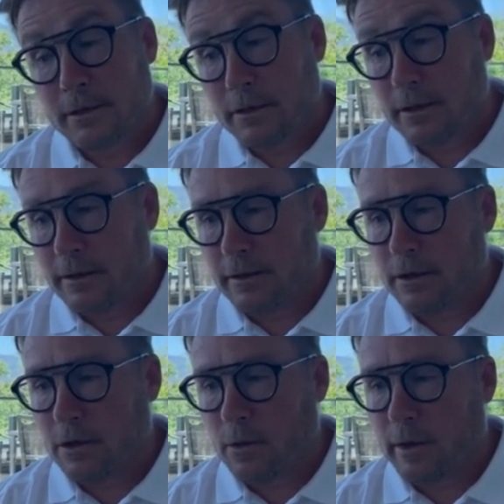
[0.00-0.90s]
Uh,
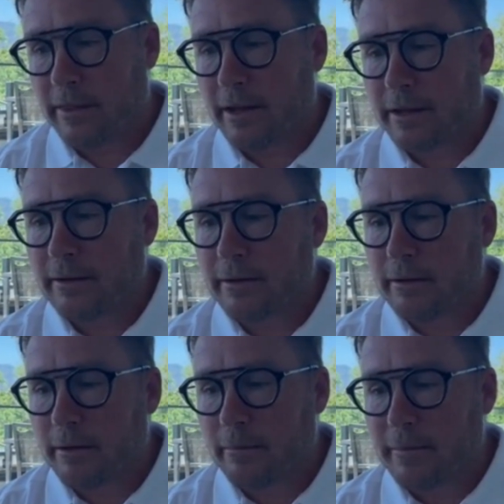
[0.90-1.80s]
you know, I think
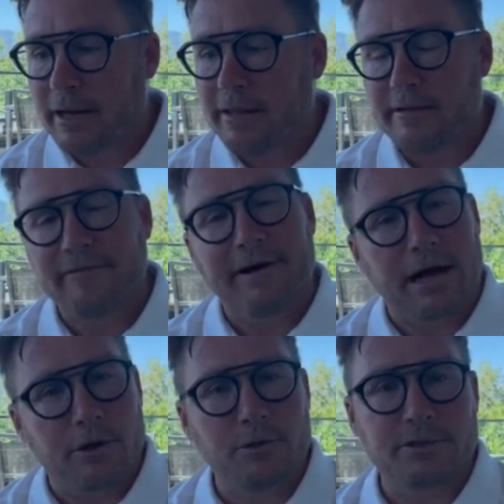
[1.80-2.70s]
many of the
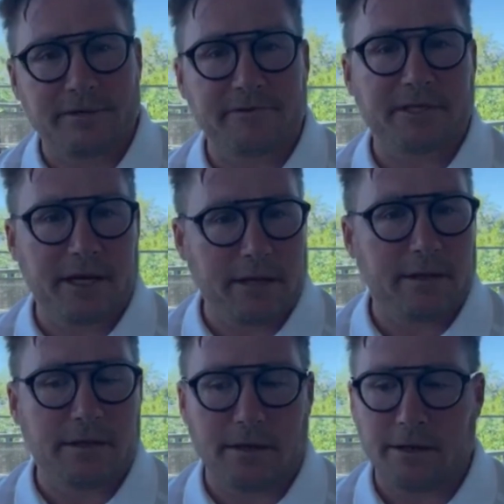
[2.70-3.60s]
values have
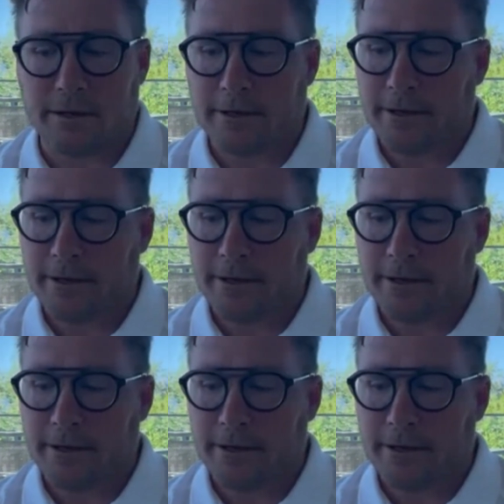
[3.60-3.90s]
stayed uh, uh